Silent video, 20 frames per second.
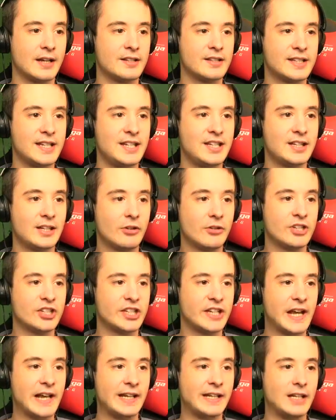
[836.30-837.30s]
I can see... Look at
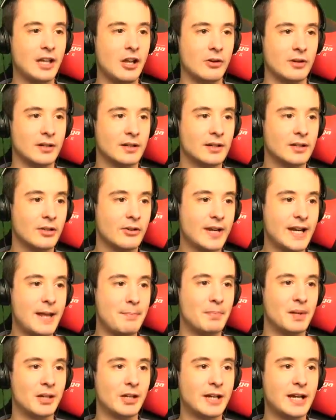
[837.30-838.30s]
Sterling. Look at
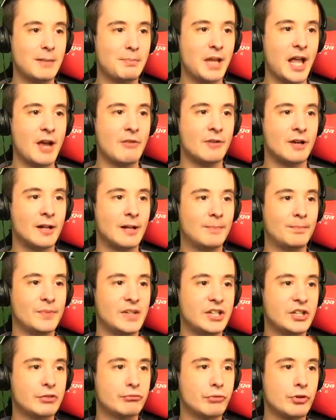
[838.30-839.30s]
him. Look at him go.
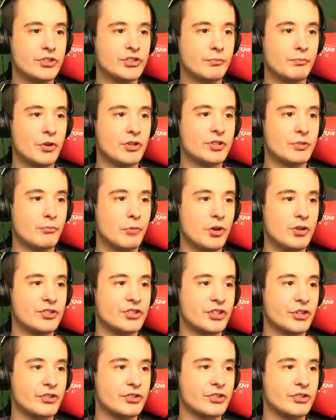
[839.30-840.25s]
He just runs and runs and runs.